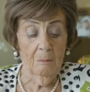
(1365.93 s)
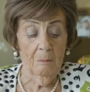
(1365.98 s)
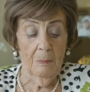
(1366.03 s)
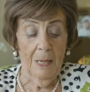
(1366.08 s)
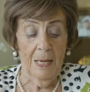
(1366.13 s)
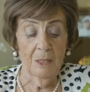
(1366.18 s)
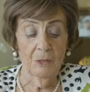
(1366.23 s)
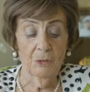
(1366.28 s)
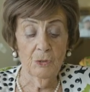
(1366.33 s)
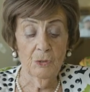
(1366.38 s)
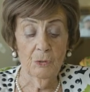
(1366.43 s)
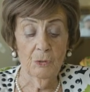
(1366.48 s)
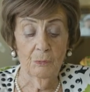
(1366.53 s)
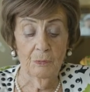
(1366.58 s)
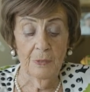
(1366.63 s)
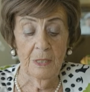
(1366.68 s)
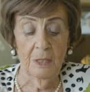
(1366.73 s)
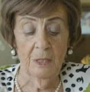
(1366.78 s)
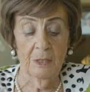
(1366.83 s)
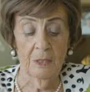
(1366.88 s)
my
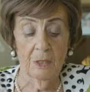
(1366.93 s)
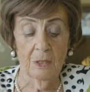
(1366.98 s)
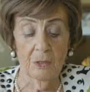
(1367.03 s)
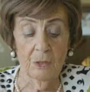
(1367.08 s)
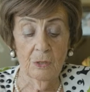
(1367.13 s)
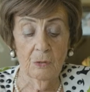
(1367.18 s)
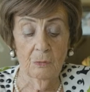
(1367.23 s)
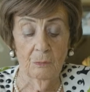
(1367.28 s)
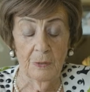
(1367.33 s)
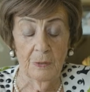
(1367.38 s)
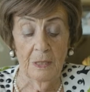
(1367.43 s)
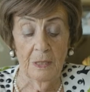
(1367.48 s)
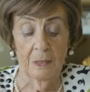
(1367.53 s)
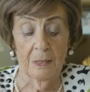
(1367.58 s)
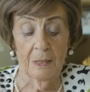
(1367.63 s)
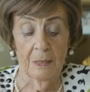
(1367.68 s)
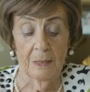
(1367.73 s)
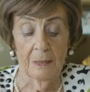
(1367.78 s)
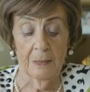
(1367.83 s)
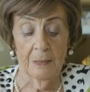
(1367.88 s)
sweet,
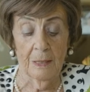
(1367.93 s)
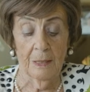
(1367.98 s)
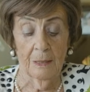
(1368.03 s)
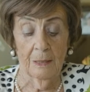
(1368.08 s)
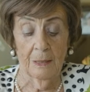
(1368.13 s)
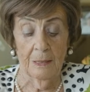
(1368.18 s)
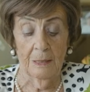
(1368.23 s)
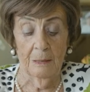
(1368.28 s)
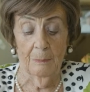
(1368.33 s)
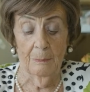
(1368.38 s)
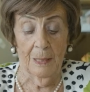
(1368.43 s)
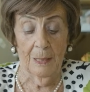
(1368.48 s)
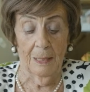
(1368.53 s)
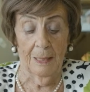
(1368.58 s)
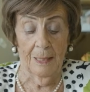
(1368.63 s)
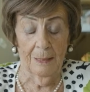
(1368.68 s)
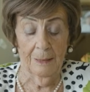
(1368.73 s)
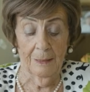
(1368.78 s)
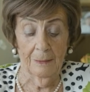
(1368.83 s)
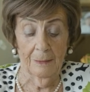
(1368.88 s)
sweet little
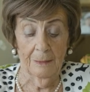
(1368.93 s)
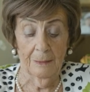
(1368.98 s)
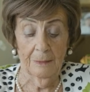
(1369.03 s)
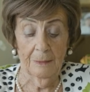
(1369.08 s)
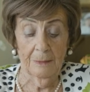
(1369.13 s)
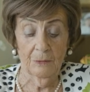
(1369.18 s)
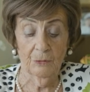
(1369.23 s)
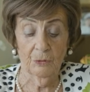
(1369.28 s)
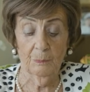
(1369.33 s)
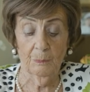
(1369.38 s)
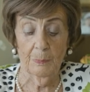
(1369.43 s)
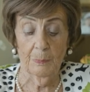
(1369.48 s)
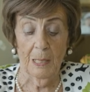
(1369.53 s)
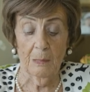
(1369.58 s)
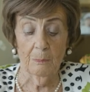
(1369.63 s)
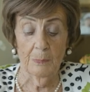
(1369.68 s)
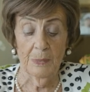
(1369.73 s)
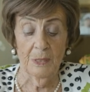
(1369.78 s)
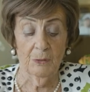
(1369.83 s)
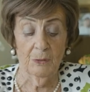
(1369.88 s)
Liebele,
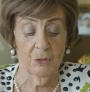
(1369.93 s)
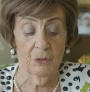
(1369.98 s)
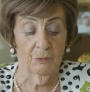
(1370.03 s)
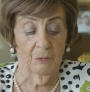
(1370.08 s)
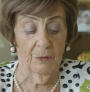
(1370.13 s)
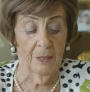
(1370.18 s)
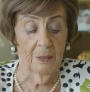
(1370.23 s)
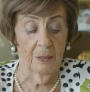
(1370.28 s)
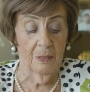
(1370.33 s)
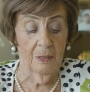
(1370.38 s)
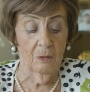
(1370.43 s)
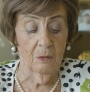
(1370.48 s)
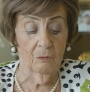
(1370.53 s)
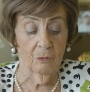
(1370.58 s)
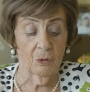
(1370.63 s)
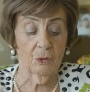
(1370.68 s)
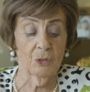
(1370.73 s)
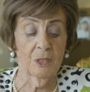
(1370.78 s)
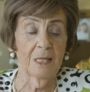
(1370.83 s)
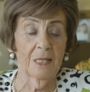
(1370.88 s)
Bar Mitzvah,
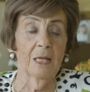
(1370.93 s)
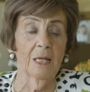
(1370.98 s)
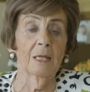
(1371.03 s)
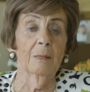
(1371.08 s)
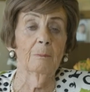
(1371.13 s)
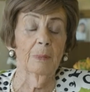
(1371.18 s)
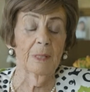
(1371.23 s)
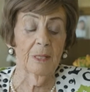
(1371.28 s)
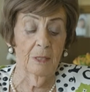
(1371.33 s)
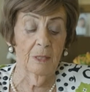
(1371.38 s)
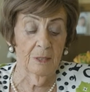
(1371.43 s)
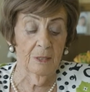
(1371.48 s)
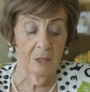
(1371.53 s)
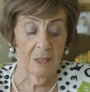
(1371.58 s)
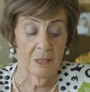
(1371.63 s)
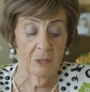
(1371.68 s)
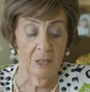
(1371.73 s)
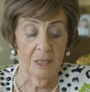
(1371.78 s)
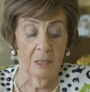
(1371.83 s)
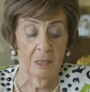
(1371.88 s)
was
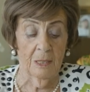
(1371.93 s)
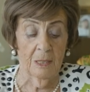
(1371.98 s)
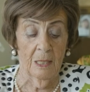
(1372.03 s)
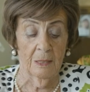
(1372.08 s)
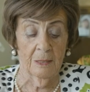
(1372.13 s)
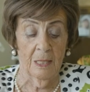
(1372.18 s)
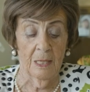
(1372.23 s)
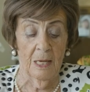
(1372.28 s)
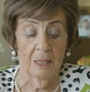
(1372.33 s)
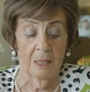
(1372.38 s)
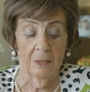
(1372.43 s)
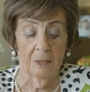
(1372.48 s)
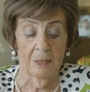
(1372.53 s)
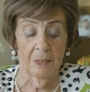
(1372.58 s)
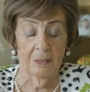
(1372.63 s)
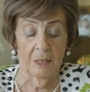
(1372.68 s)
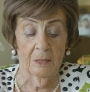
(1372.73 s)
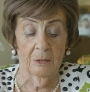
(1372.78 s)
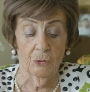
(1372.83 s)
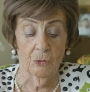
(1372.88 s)
celebrated in
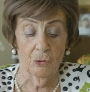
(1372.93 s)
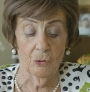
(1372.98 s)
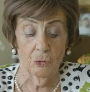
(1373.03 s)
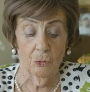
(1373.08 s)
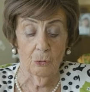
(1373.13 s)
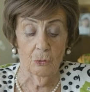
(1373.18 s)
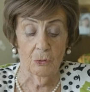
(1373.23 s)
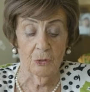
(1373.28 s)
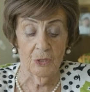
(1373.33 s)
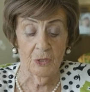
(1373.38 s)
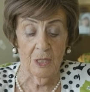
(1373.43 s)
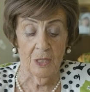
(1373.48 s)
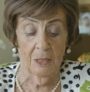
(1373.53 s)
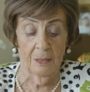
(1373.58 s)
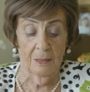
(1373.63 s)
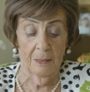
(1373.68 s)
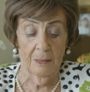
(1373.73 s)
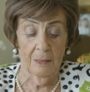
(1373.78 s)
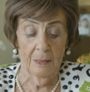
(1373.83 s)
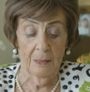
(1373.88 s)
Atlanta,
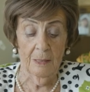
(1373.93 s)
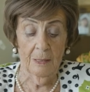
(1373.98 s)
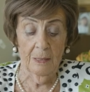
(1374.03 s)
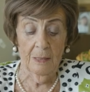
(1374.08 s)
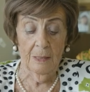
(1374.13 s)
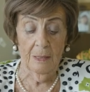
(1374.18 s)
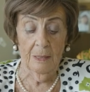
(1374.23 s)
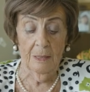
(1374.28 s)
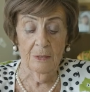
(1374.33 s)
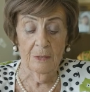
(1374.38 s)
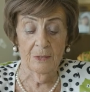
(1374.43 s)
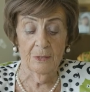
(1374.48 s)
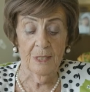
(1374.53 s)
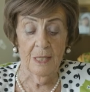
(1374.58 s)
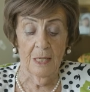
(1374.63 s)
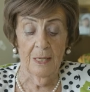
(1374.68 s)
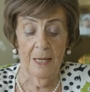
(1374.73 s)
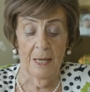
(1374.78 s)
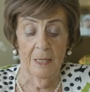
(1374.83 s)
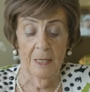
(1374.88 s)
Georgia, in
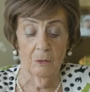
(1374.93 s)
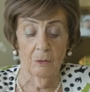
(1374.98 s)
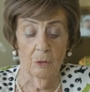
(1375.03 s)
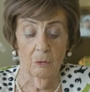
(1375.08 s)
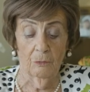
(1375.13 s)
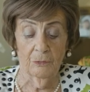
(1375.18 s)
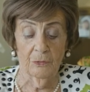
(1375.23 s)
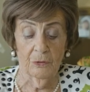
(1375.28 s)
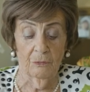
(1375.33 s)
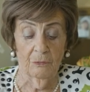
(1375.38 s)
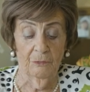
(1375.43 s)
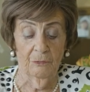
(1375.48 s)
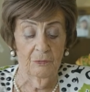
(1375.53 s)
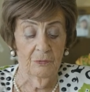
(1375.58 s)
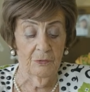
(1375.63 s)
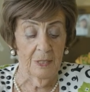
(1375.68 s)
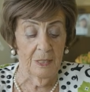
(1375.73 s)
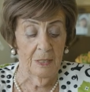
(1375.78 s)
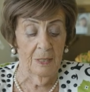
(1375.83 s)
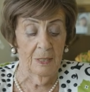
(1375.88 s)
the land of the
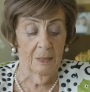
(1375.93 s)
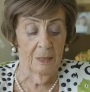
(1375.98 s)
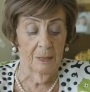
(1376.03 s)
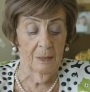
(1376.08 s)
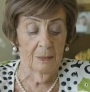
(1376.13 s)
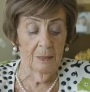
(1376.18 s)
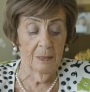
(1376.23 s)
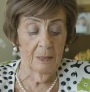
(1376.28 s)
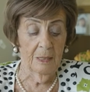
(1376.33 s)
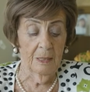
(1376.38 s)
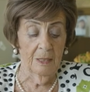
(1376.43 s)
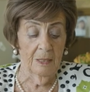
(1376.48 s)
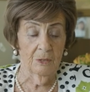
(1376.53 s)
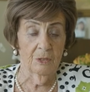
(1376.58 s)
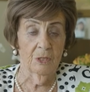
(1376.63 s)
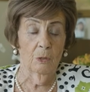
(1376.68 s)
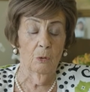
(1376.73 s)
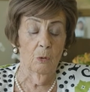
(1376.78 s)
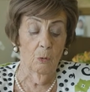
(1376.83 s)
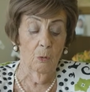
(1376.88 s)
free
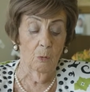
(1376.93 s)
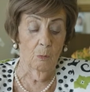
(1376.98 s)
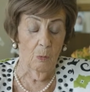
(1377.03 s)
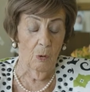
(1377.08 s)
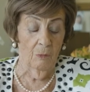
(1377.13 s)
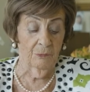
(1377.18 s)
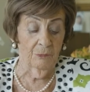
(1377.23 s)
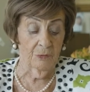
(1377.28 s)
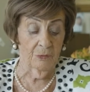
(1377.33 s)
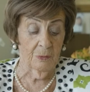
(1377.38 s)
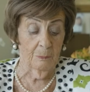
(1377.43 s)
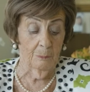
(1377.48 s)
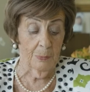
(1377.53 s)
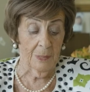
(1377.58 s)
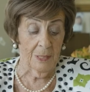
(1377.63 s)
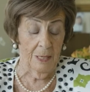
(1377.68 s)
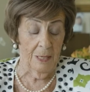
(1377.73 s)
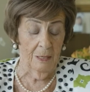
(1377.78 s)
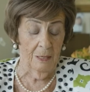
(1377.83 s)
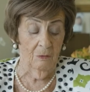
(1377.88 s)
and the home of the
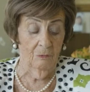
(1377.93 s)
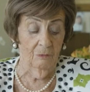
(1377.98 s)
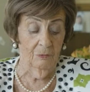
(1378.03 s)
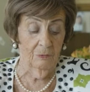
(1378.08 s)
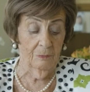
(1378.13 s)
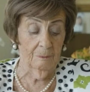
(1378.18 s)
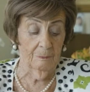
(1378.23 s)
brave.